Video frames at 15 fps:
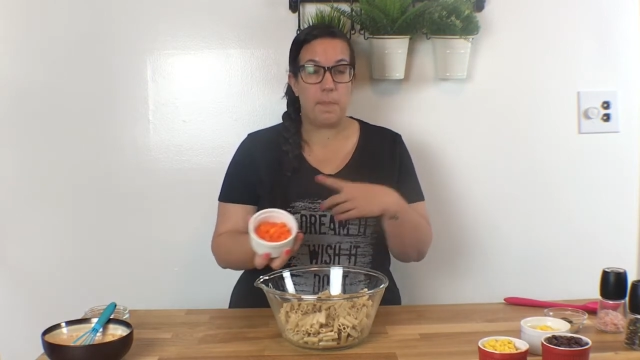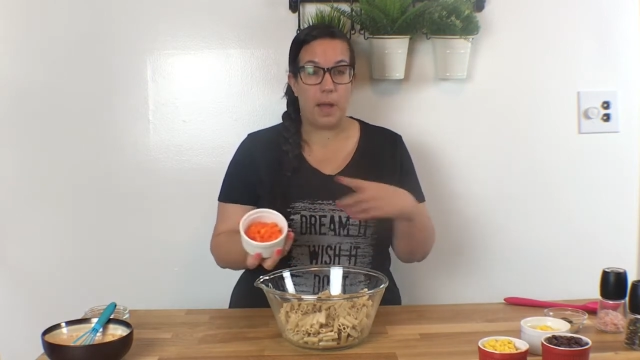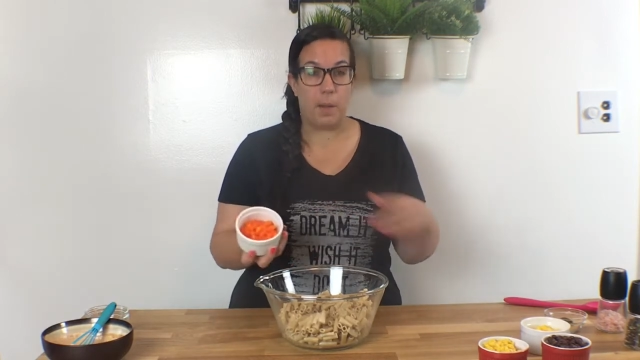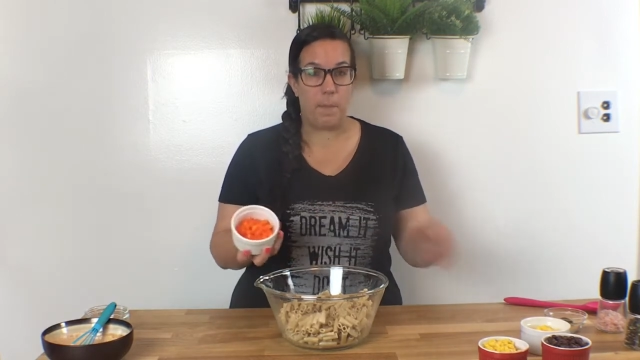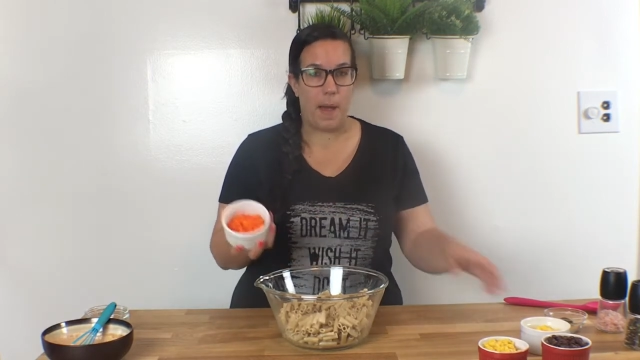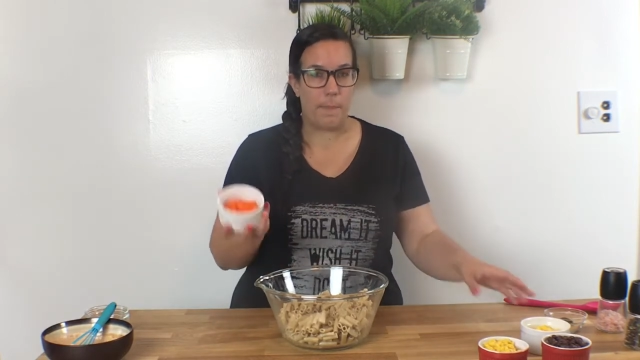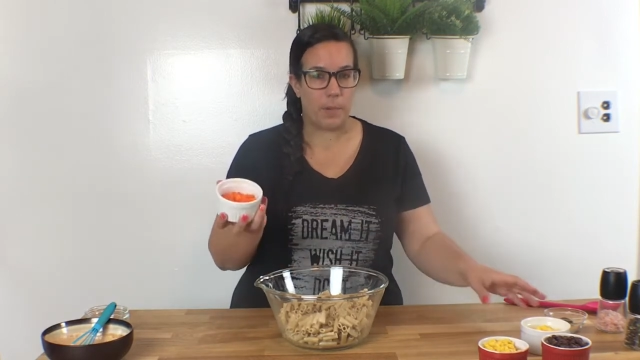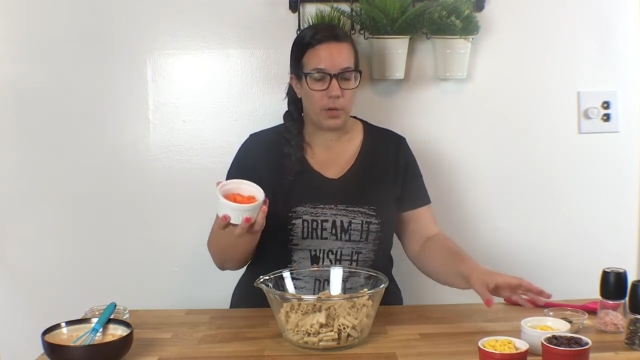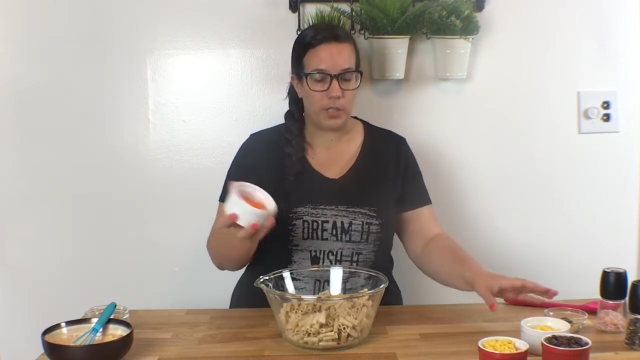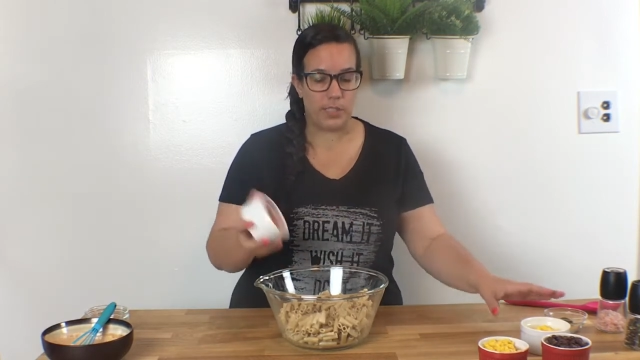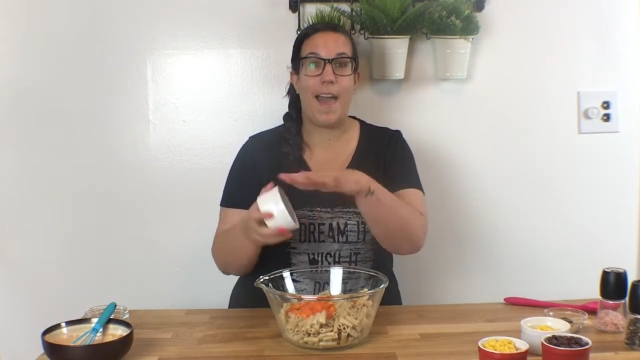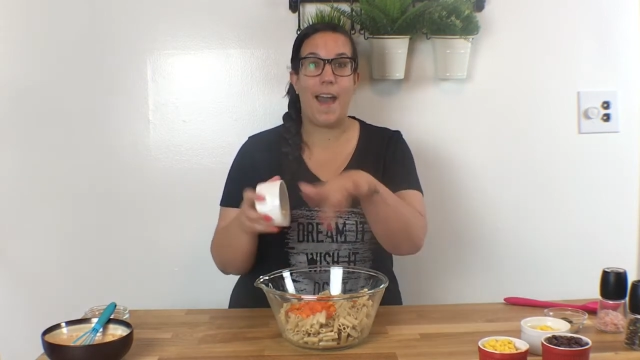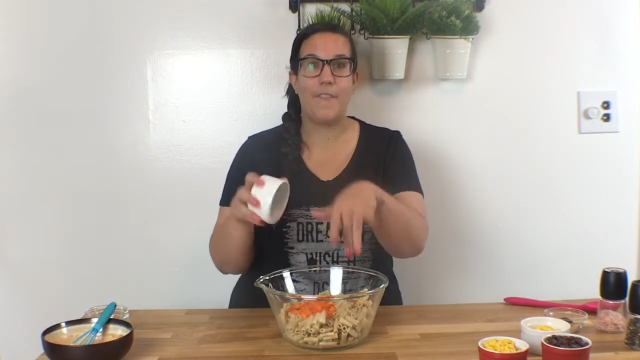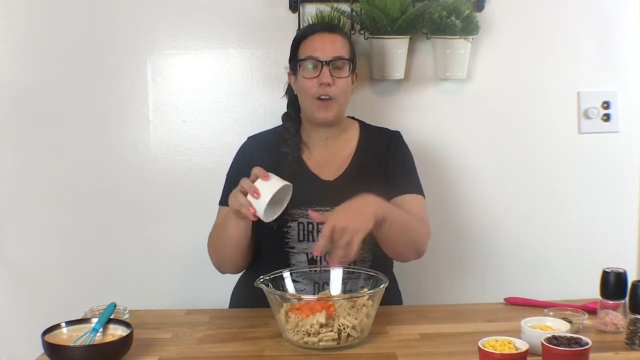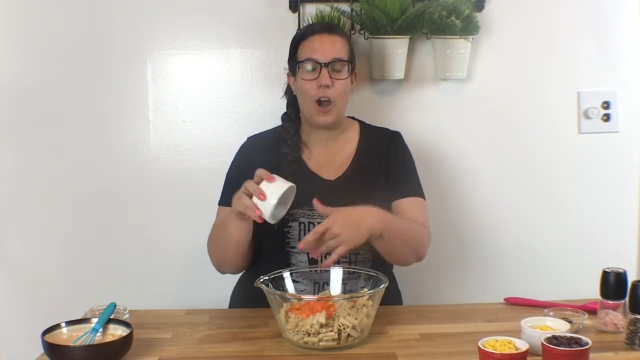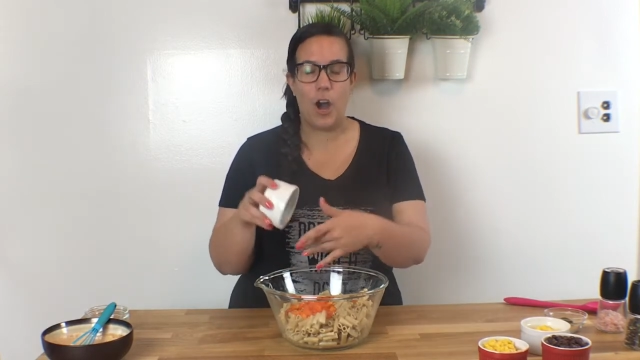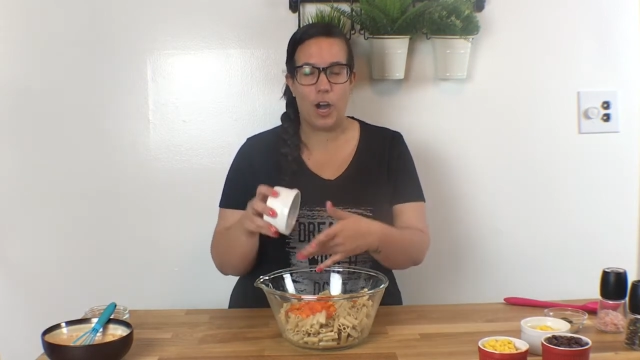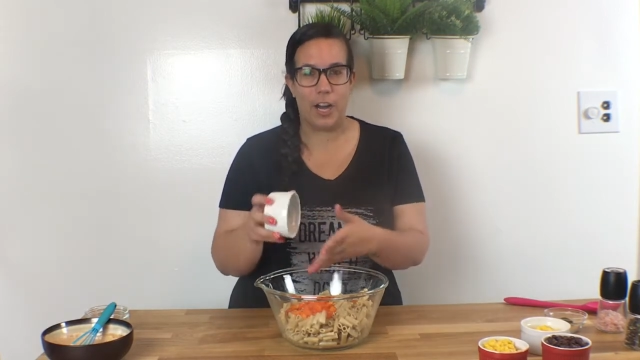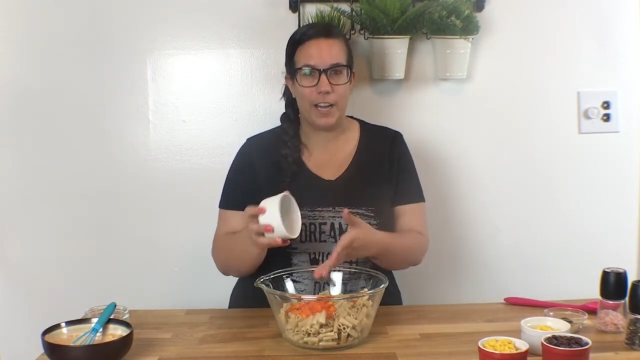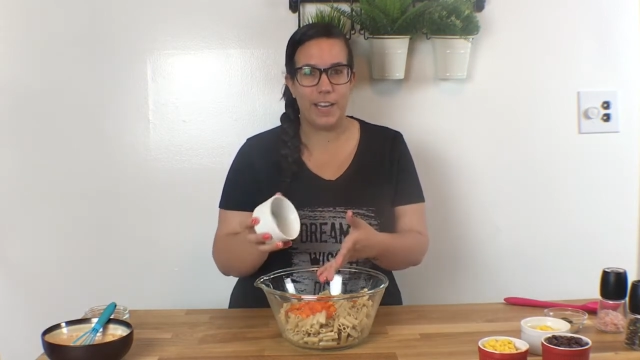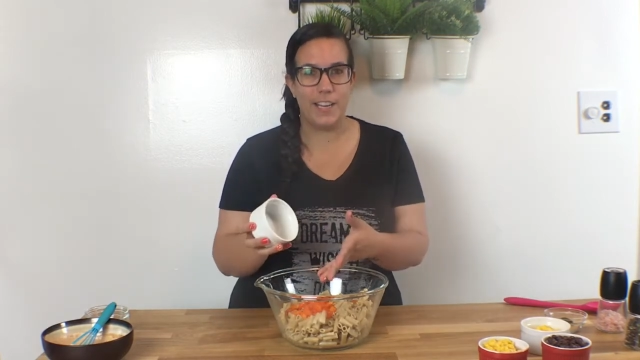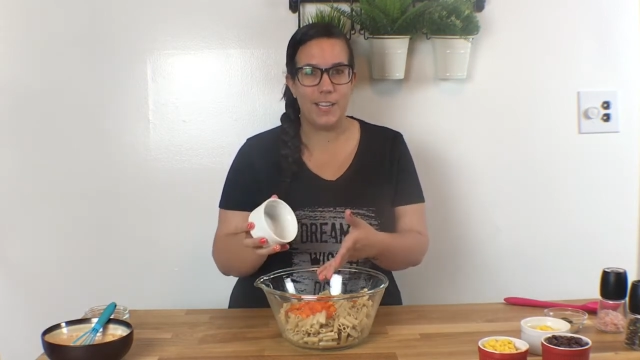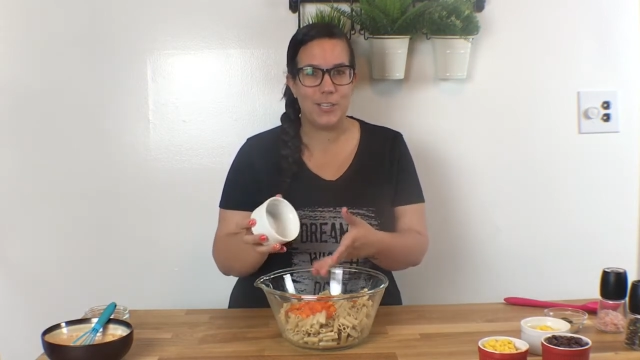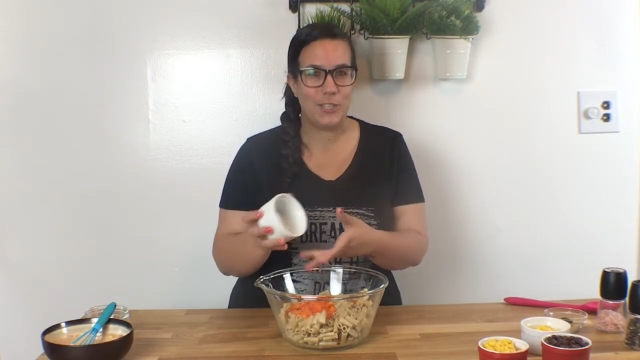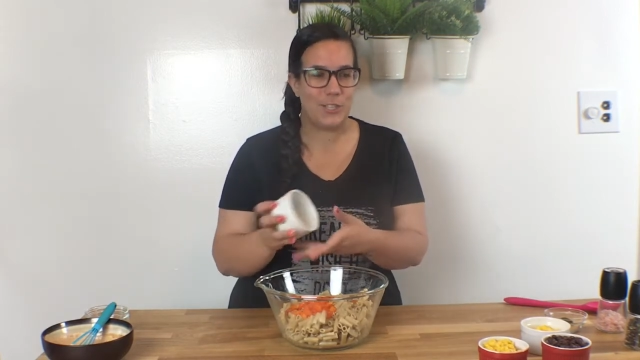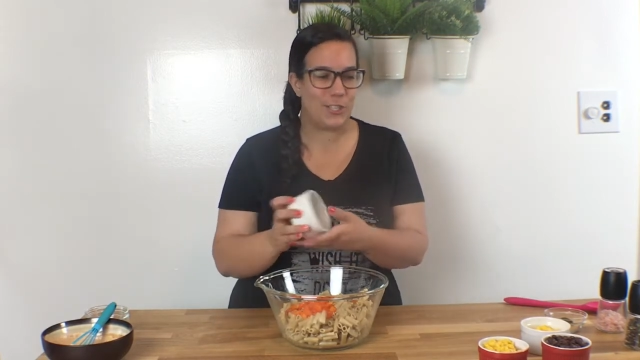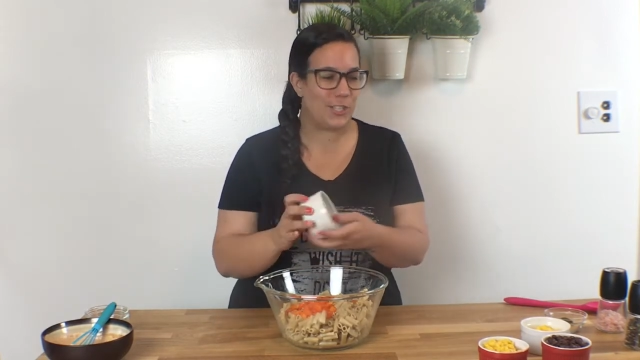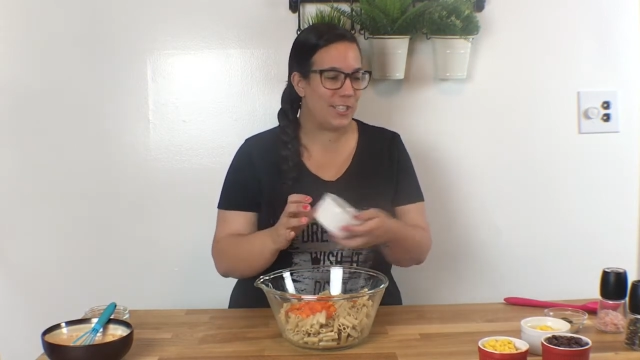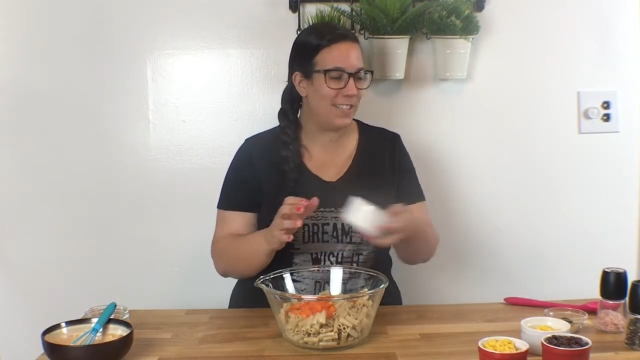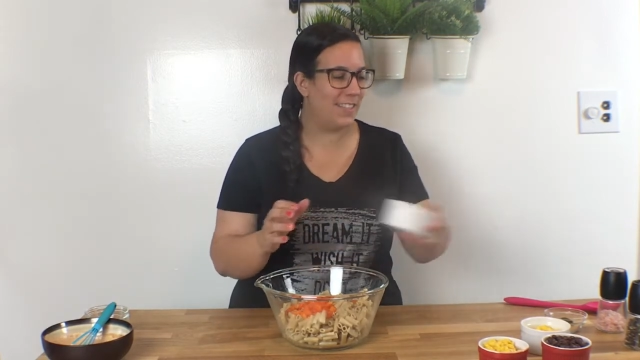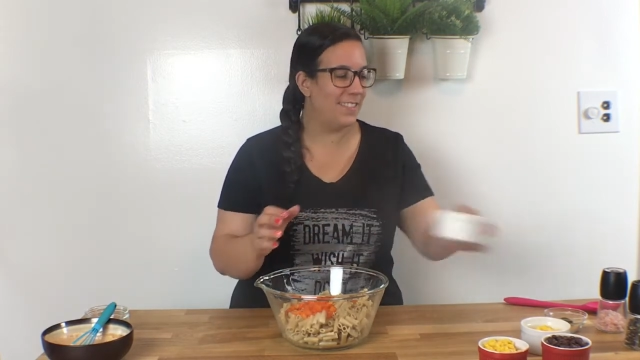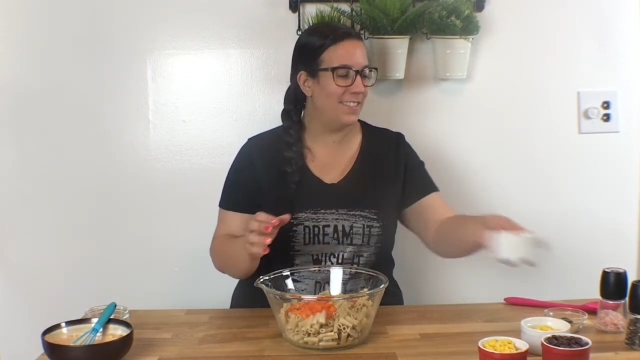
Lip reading: bell peppers. I have orange,